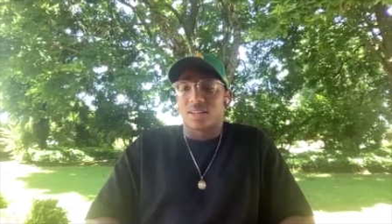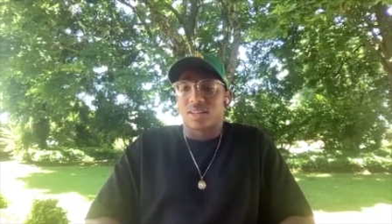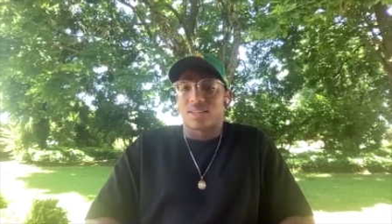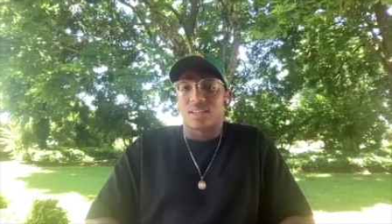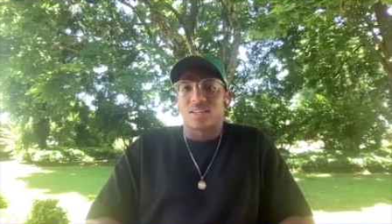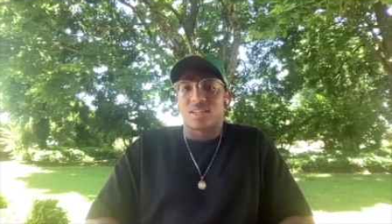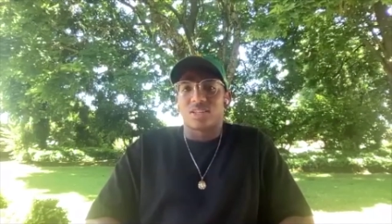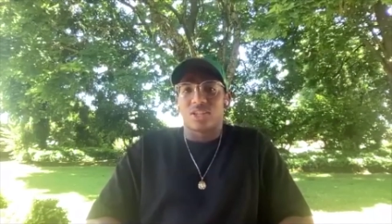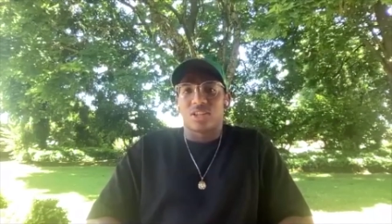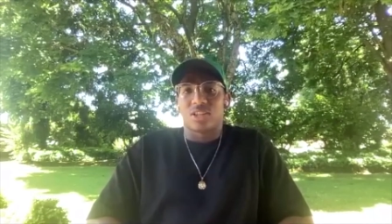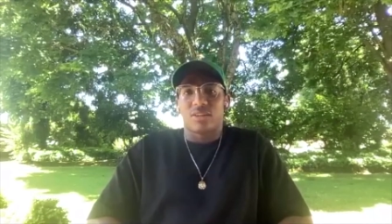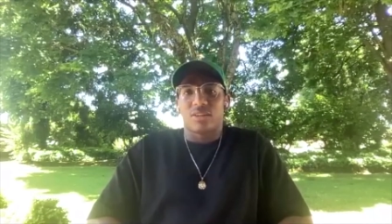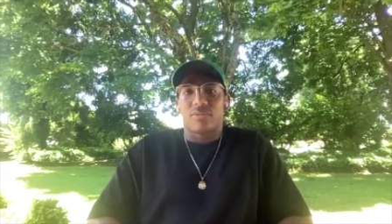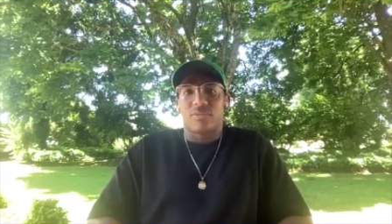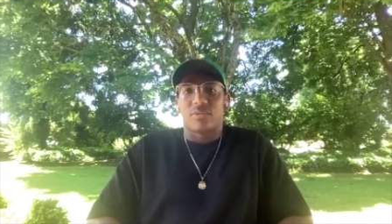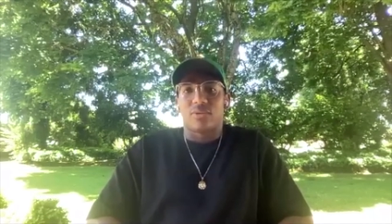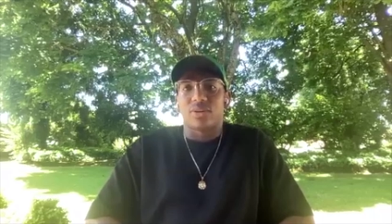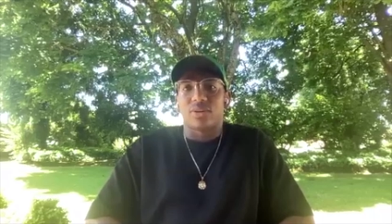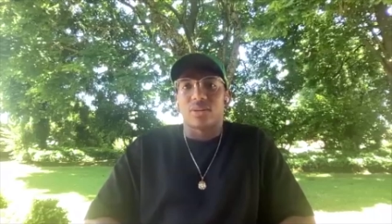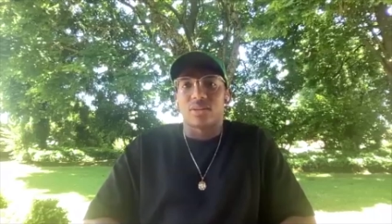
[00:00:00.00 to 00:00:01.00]
essentially a
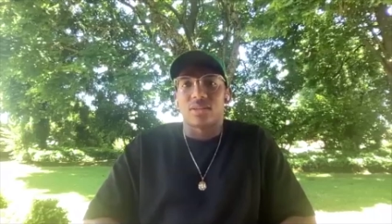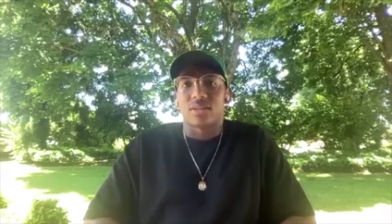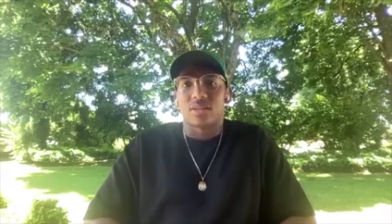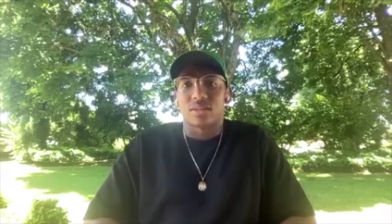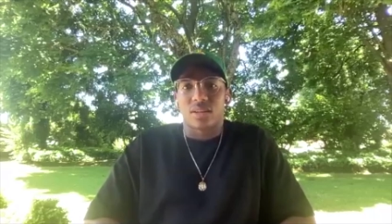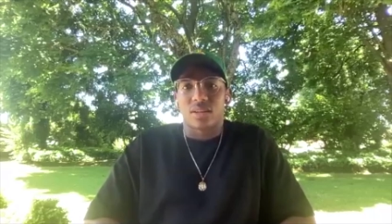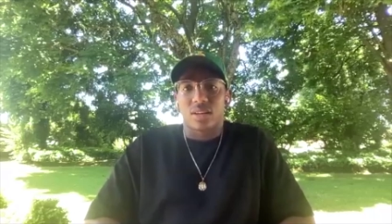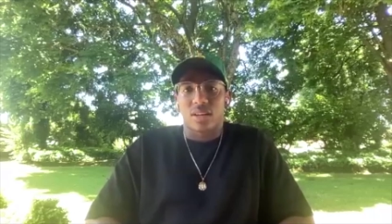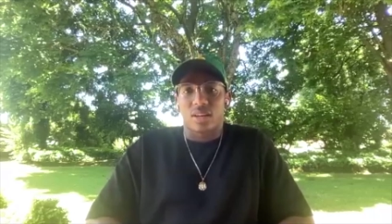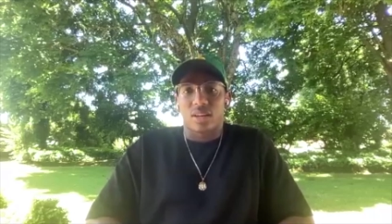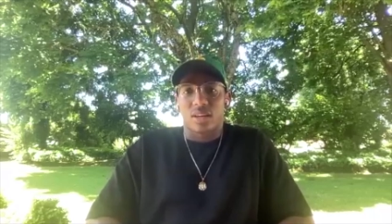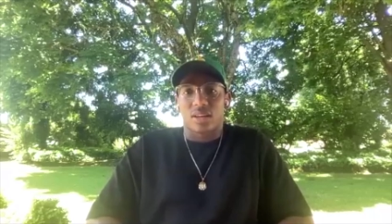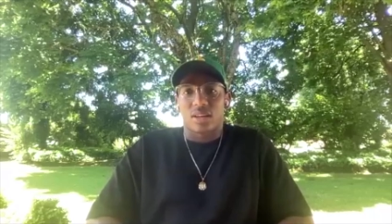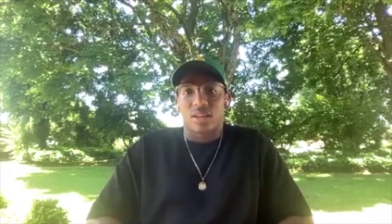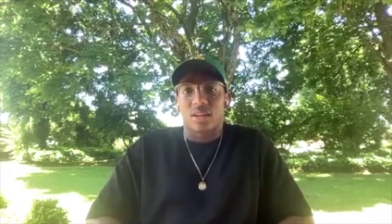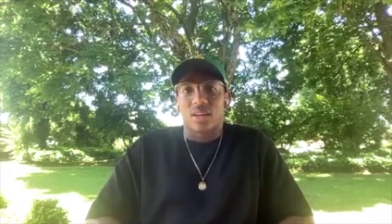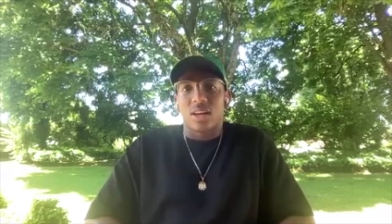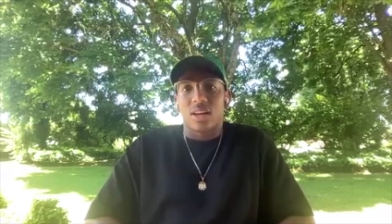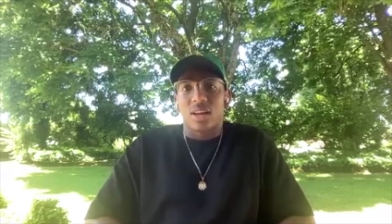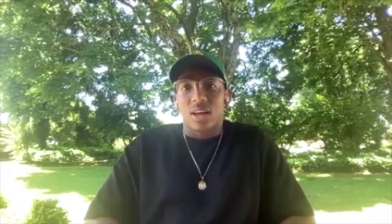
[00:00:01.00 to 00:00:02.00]
voice,
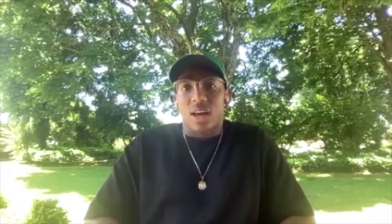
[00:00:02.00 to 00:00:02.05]
and